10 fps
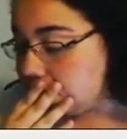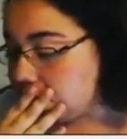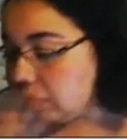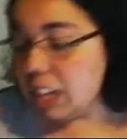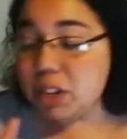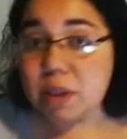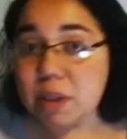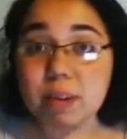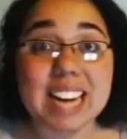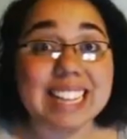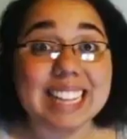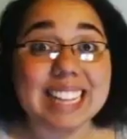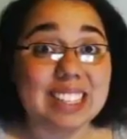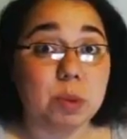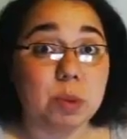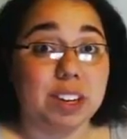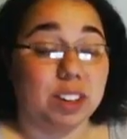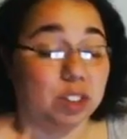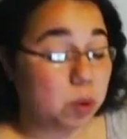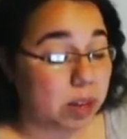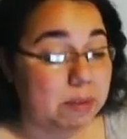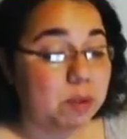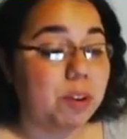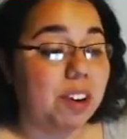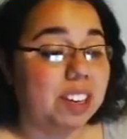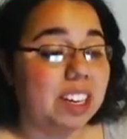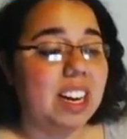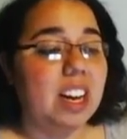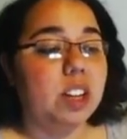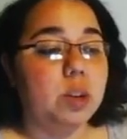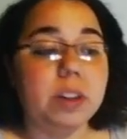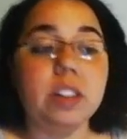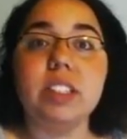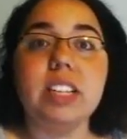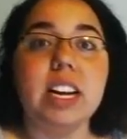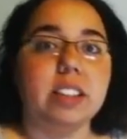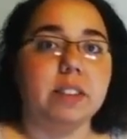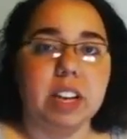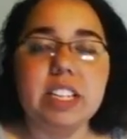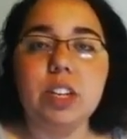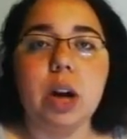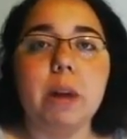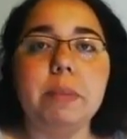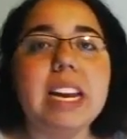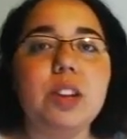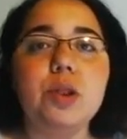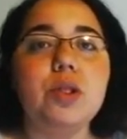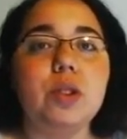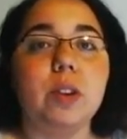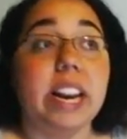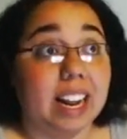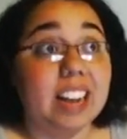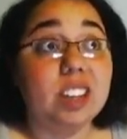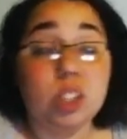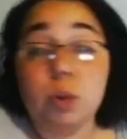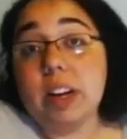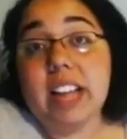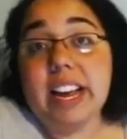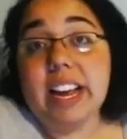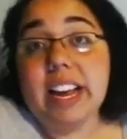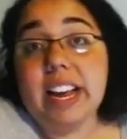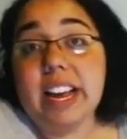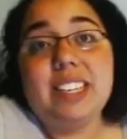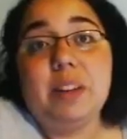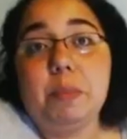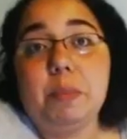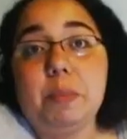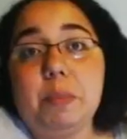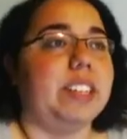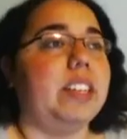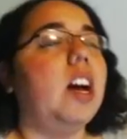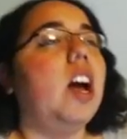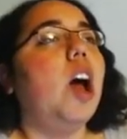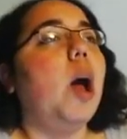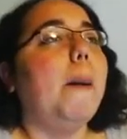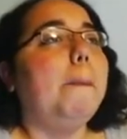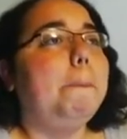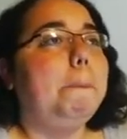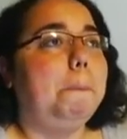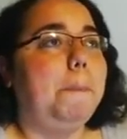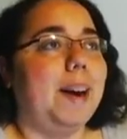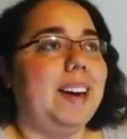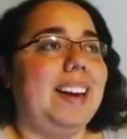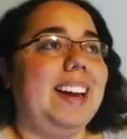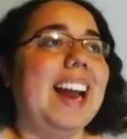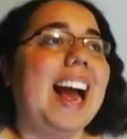don't get me wrong, I like Twitter. Don't get me wrong. Twitter's nice. I'm getting used to it, and I actually quite like it. I see the point of it. But